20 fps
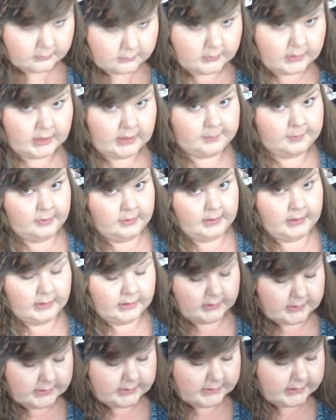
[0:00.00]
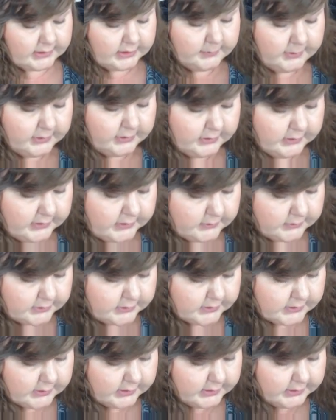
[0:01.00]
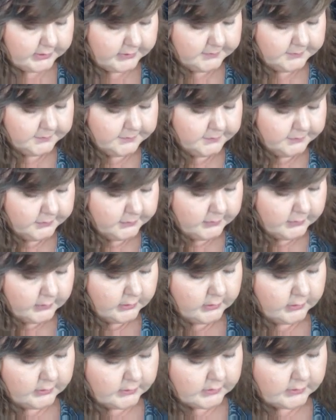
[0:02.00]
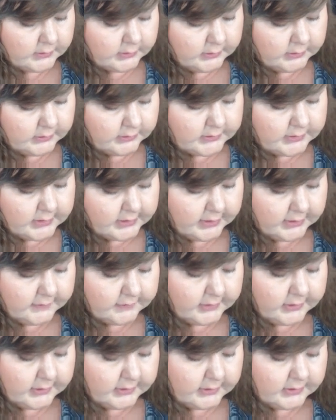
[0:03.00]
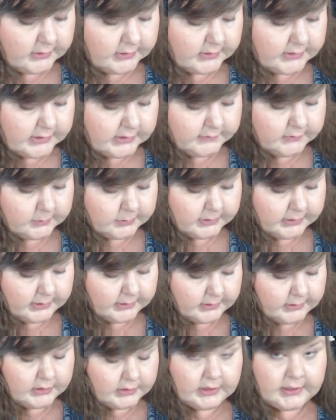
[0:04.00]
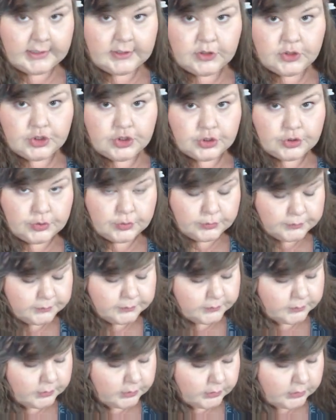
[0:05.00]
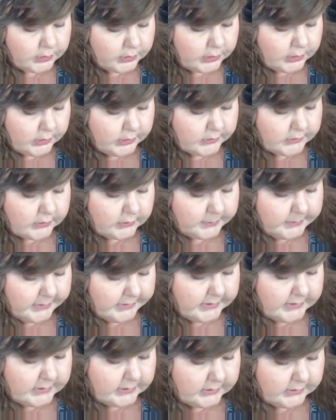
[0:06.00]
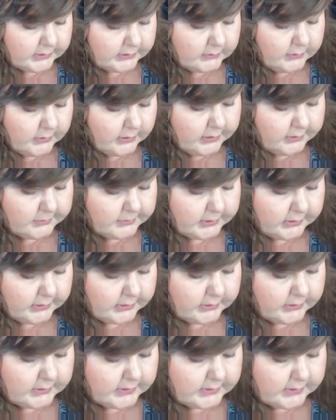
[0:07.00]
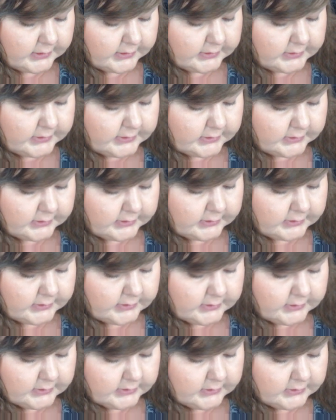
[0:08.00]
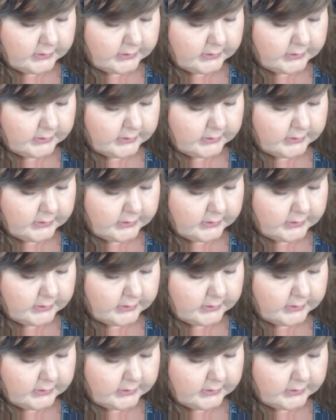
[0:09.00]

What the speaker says: And I'm thinking it's got to be these ones here. So that looks like I've got the silver plated, and you get two. So basically what I'm taking this as is,